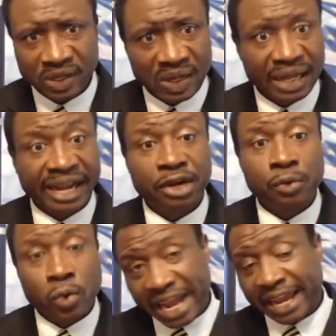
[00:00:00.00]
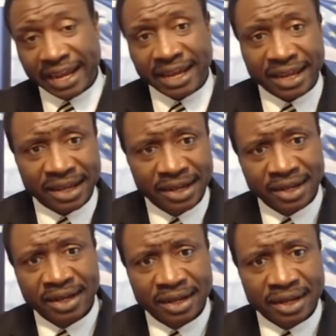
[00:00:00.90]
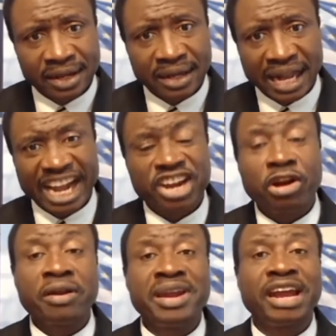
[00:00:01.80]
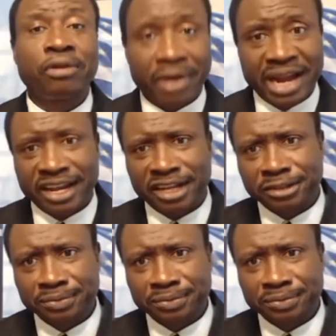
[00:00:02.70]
And we are not yet ready